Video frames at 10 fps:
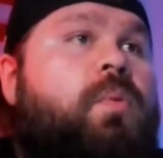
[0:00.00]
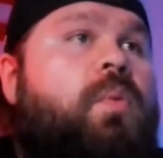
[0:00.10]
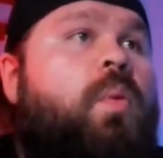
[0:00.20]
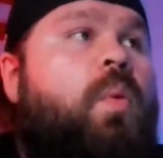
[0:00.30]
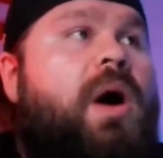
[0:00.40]

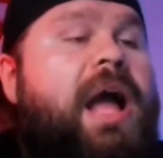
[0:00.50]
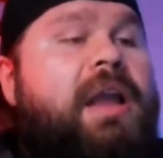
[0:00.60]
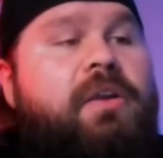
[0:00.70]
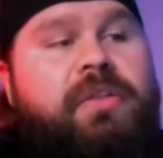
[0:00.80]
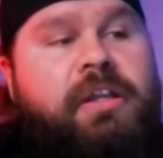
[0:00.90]
why
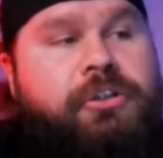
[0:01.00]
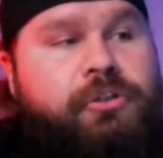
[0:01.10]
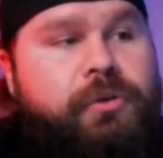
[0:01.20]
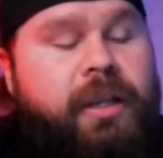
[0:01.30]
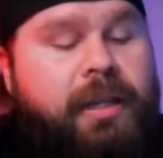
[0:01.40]
are they
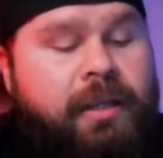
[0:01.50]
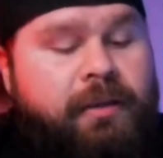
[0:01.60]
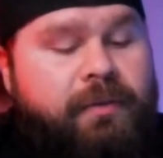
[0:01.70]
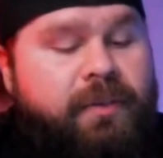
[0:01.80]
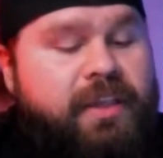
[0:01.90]

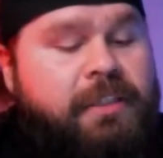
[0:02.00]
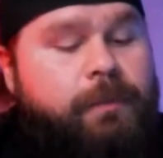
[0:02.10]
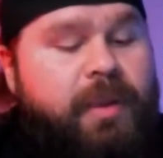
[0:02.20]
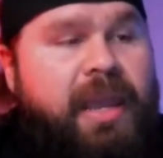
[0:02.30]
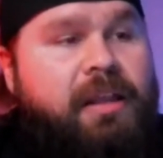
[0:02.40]
treating this
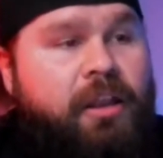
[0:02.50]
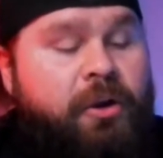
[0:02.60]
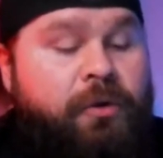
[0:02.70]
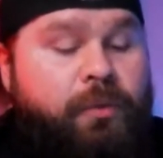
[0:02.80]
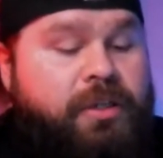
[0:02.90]

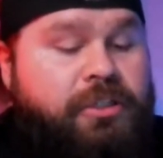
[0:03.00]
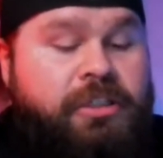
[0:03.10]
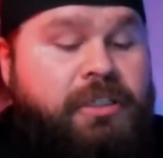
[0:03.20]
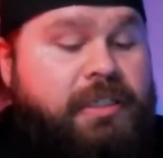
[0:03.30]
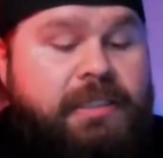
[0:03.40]
payload, which
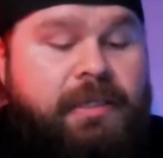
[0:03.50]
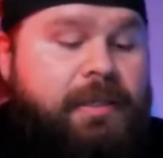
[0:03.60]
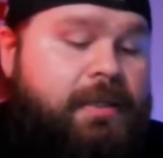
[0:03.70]
is,